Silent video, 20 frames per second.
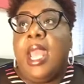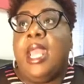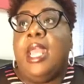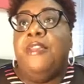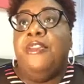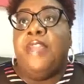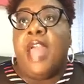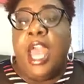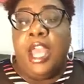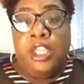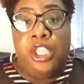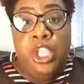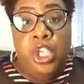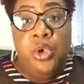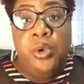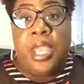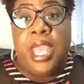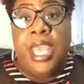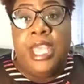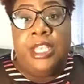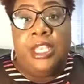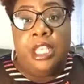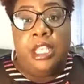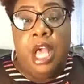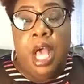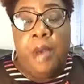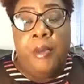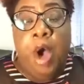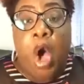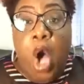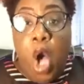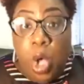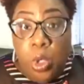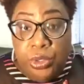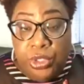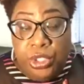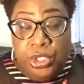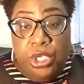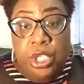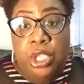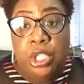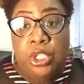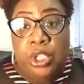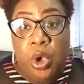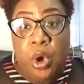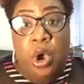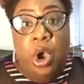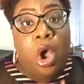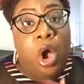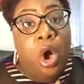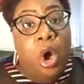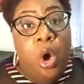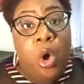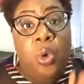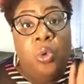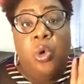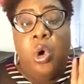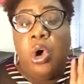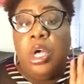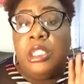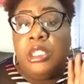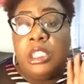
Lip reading: that you can host your own